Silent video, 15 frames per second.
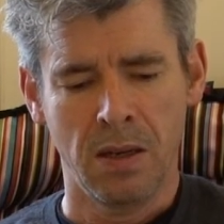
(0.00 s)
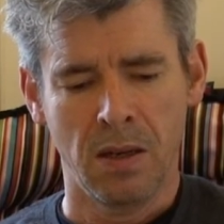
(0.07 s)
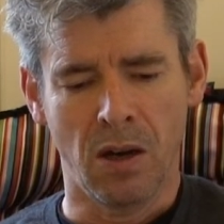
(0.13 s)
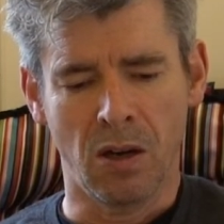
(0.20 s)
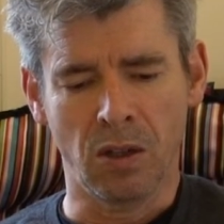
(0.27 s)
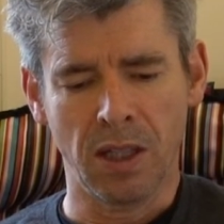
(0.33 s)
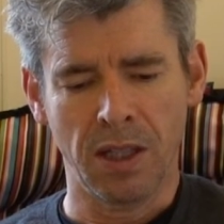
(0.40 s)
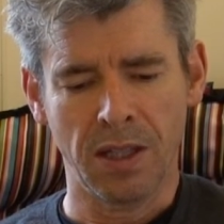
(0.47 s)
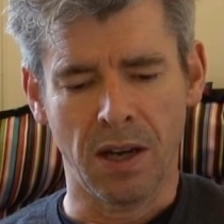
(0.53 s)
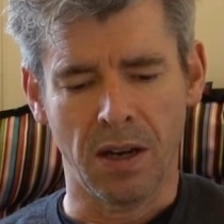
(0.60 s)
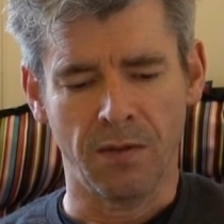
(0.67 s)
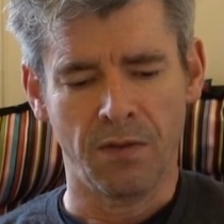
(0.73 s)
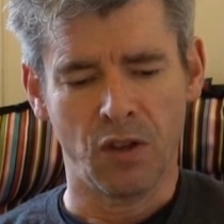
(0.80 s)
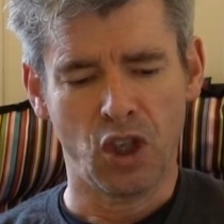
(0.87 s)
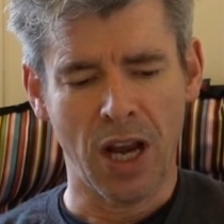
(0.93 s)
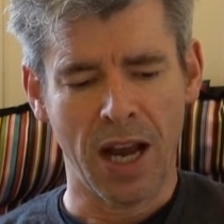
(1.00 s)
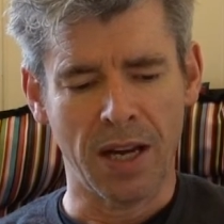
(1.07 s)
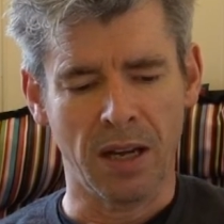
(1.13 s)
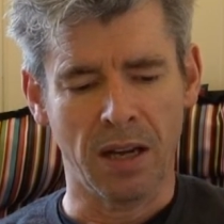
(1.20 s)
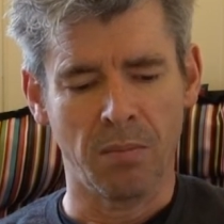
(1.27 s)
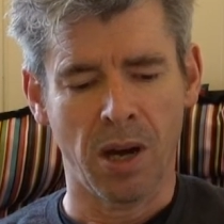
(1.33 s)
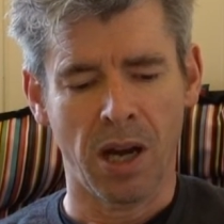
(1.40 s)
Oddly enough,
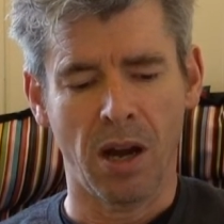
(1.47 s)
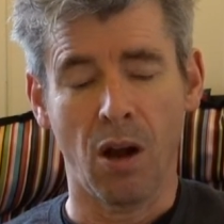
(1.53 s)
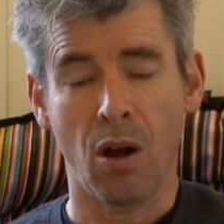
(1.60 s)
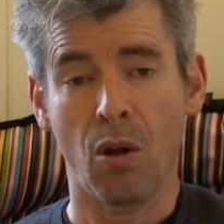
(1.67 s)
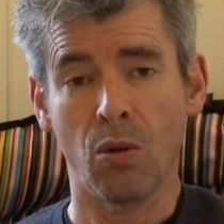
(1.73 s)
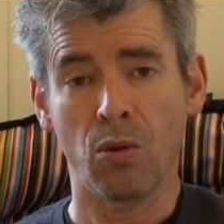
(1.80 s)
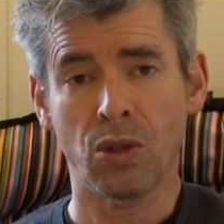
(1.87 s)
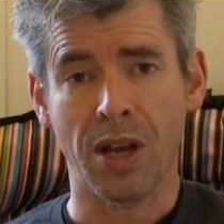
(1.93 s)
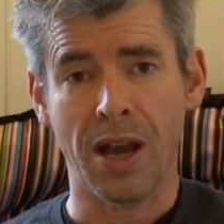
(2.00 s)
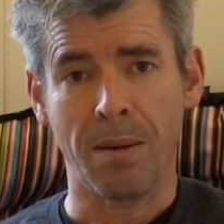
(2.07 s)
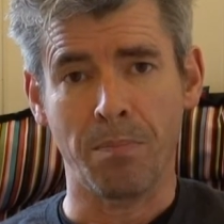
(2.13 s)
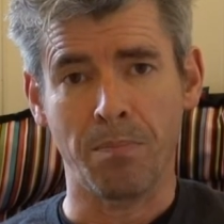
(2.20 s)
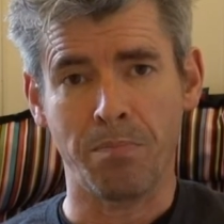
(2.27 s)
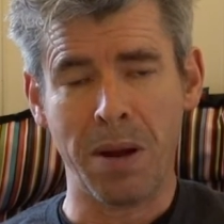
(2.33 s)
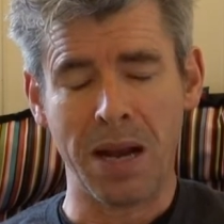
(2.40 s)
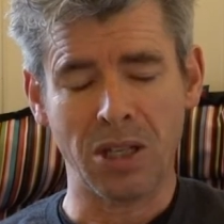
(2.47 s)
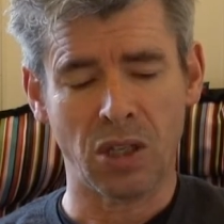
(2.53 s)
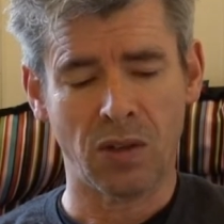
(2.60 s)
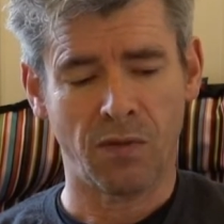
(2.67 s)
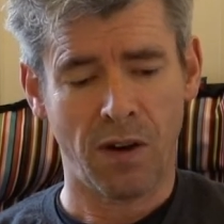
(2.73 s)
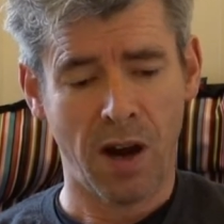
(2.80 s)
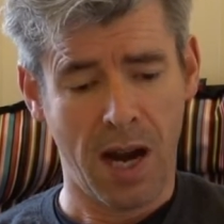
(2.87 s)
Jenna, my old and
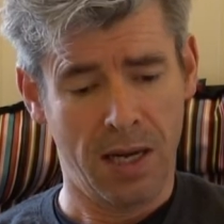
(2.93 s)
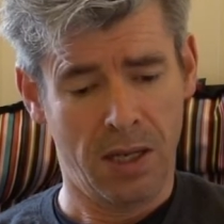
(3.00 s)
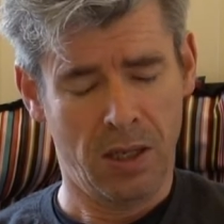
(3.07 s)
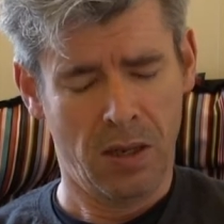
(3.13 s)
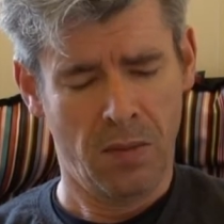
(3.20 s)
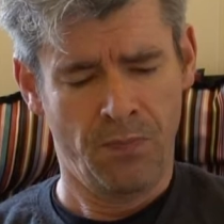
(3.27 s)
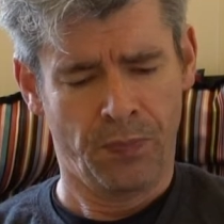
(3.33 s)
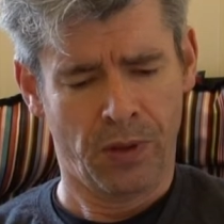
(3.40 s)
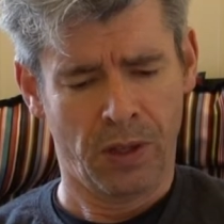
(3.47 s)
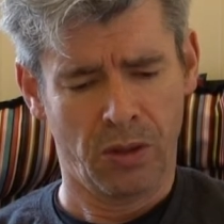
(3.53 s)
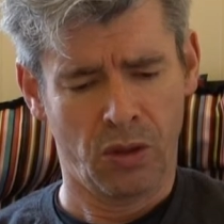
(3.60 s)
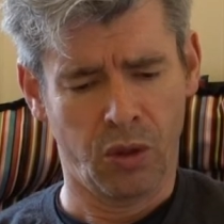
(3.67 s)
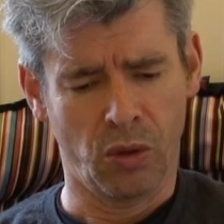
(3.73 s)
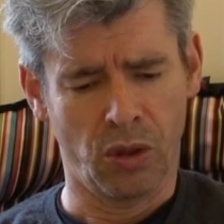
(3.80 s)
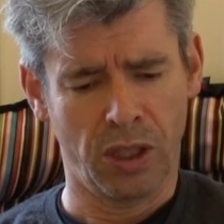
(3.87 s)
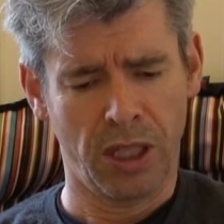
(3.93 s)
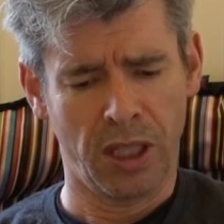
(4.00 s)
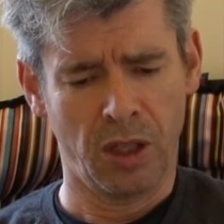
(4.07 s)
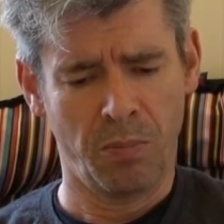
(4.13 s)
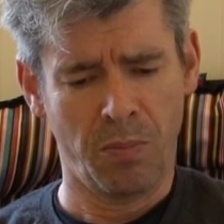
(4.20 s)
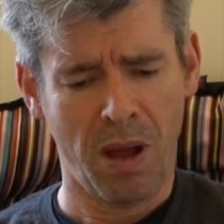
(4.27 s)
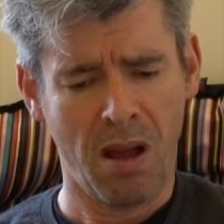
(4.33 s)
best friend, took
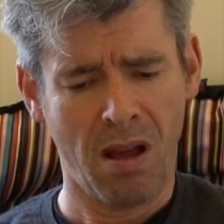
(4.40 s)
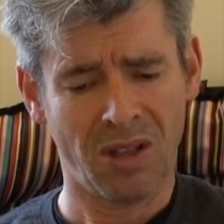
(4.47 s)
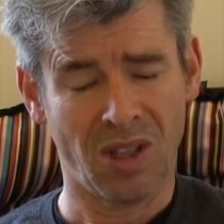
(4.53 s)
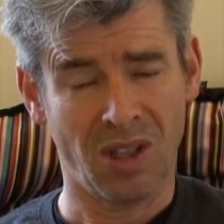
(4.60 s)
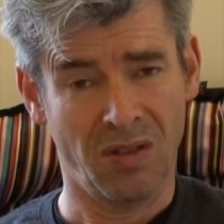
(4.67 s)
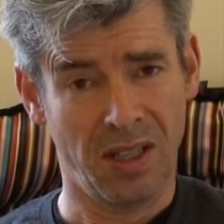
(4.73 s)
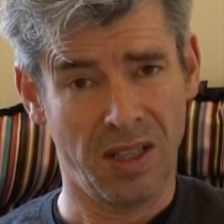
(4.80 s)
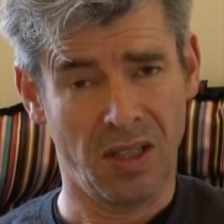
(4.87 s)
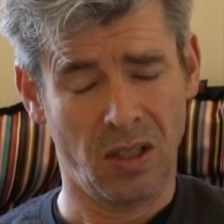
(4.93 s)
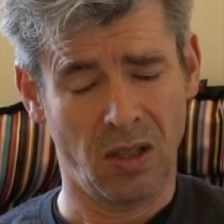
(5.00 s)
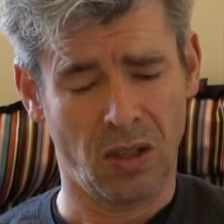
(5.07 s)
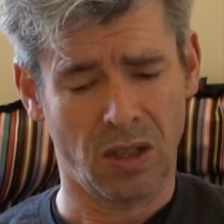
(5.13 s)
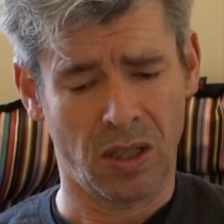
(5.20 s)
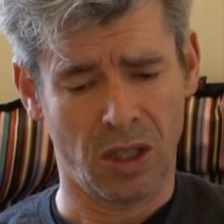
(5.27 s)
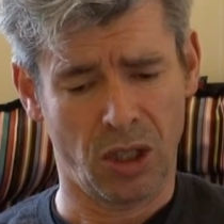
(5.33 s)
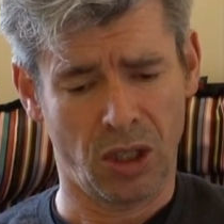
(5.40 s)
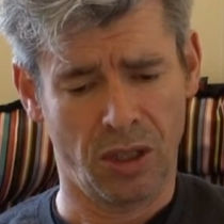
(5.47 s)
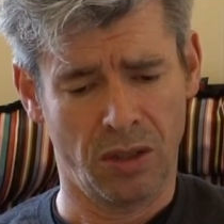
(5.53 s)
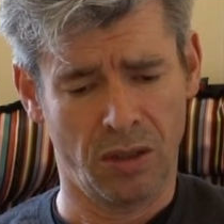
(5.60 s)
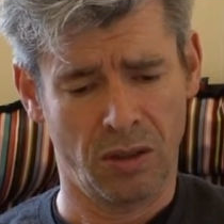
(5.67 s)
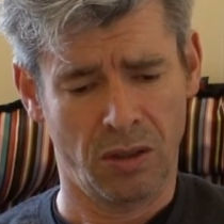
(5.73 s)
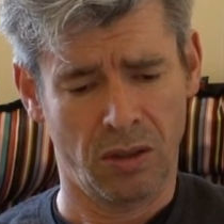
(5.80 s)
little part in these
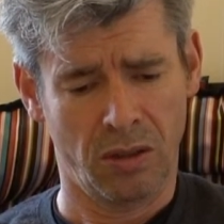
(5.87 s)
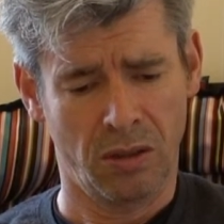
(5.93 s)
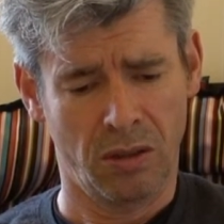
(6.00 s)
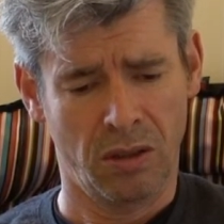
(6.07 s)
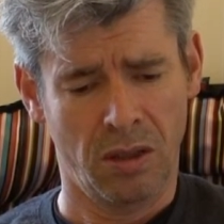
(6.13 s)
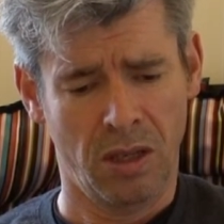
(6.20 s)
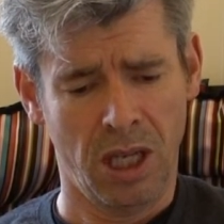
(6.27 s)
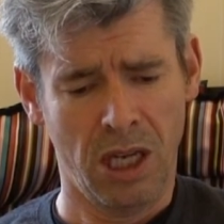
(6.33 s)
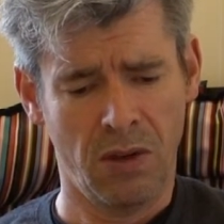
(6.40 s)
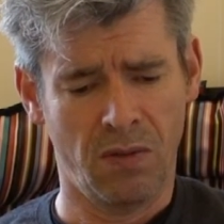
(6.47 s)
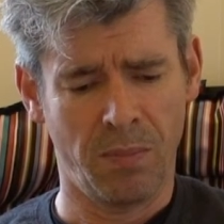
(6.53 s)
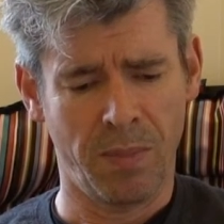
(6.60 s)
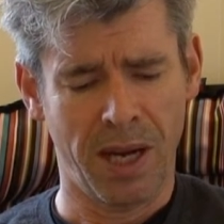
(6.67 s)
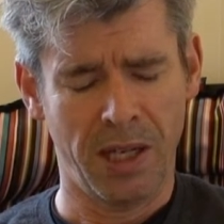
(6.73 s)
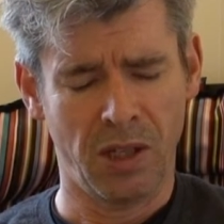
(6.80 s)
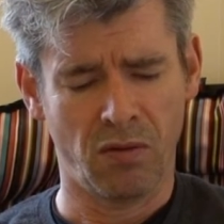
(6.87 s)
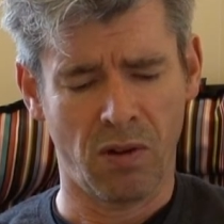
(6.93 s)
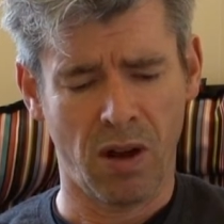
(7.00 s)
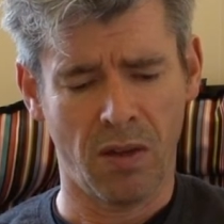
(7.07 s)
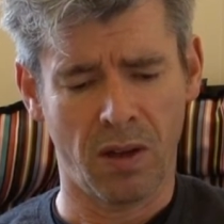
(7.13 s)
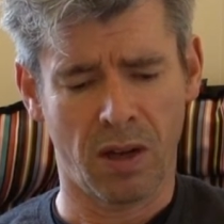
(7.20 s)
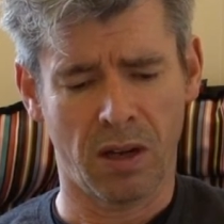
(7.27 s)
discussions. He remained
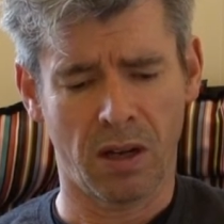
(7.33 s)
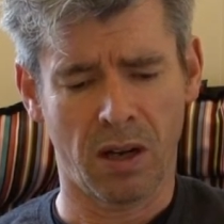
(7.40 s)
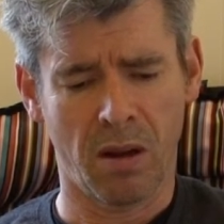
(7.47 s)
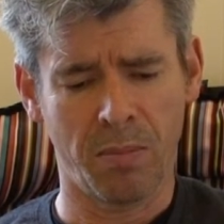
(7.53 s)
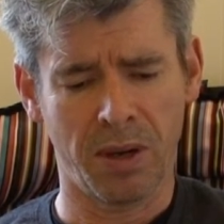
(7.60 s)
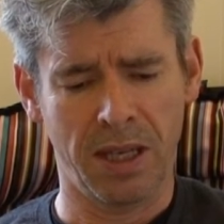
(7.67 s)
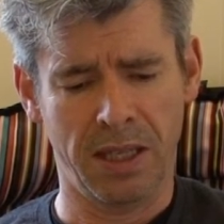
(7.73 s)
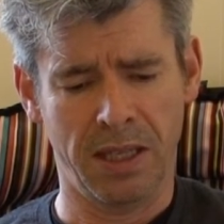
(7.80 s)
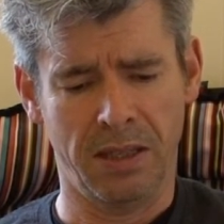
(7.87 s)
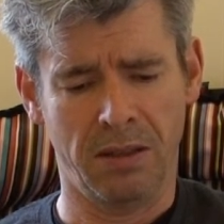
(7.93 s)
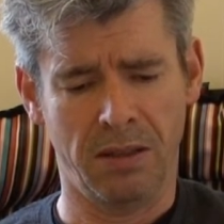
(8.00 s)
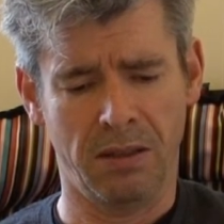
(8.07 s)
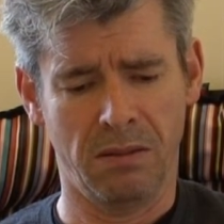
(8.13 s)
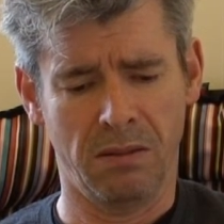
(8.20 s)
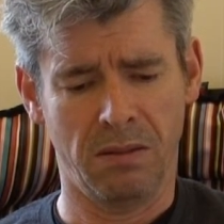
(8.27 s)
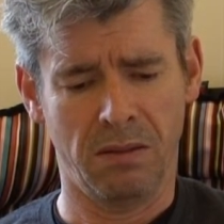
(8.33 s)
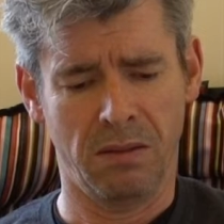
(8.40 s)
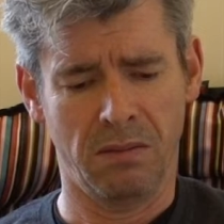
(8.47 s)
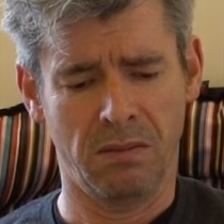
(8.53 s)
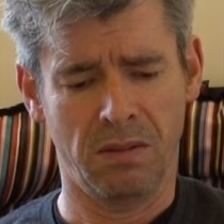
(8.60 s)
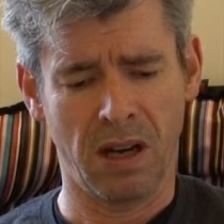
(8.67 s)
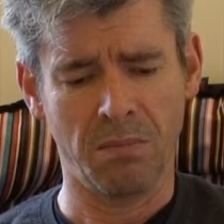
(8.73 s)
rather
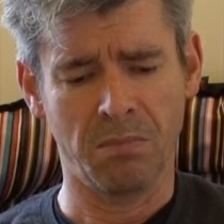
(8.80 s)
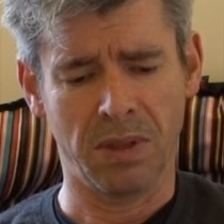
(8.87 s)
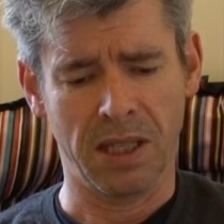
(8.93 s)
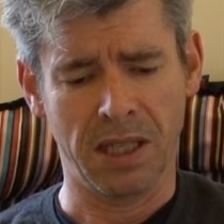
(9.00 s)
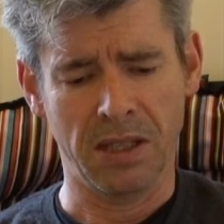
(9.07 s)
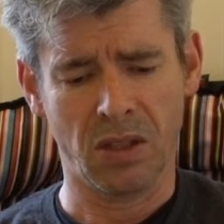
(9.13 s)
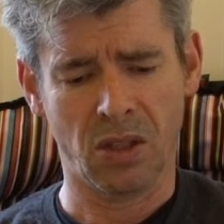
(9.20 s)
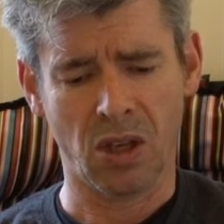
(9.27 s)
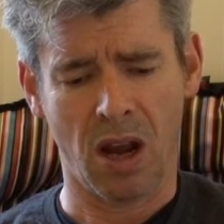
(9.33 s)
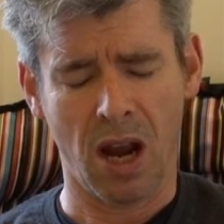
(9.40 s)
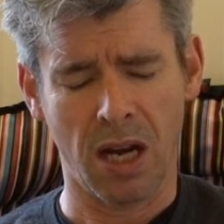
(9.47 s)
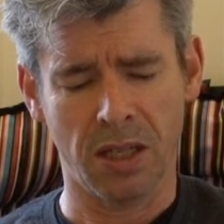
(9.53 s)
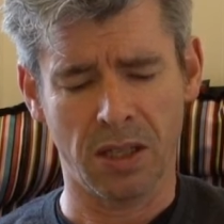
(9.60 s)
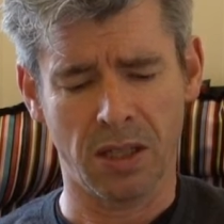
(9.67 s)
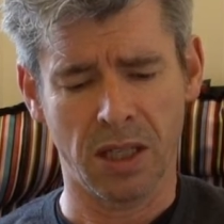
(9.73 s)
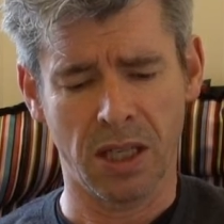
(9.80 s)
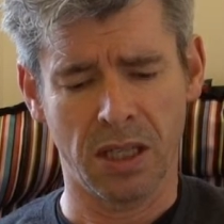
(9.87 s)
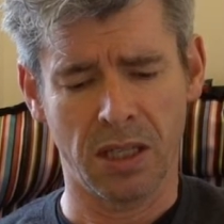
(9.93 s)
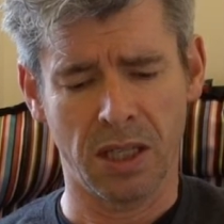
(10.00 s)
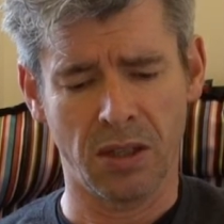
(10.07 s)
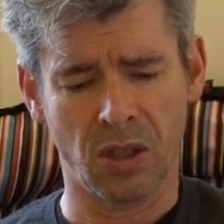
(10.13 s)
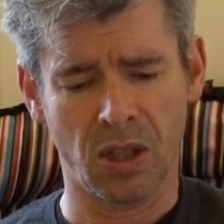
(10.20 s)
glumly silent
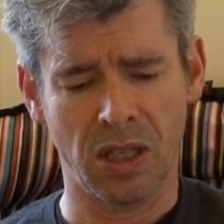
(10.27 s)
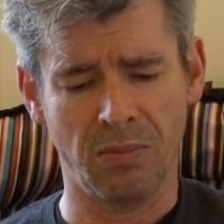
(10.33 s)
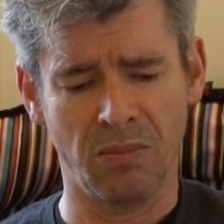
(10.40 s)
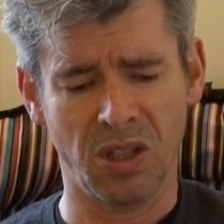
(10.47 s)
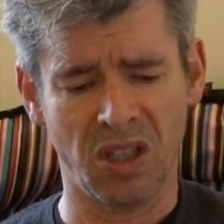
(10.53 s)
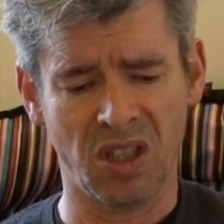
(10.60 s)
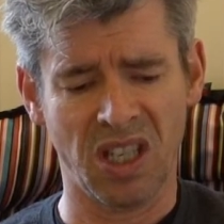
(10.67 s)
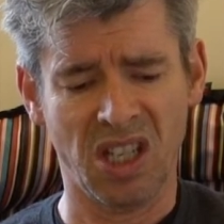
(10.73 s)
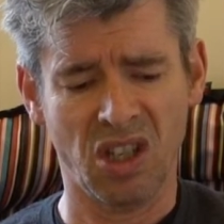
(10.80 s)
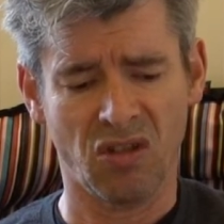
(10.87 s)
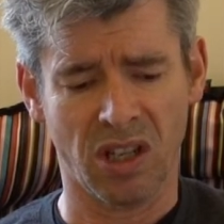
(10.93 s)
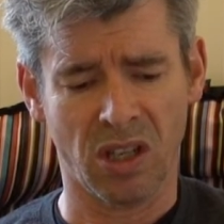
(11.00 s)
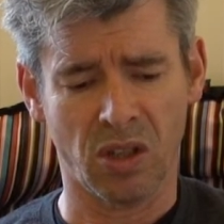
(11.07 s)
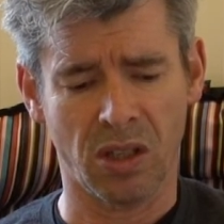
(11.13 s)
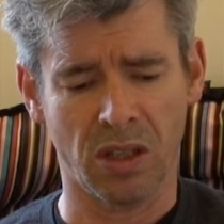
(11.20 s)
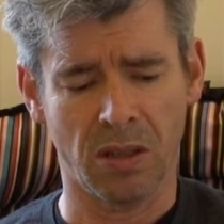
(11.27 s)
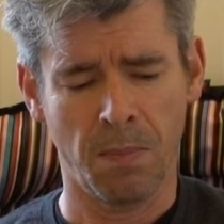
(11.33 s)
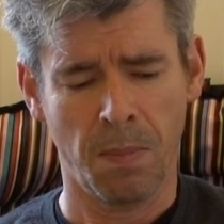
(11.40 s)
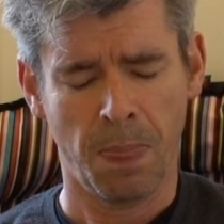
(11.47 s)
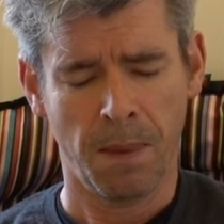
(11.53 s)
and seemed disinterested.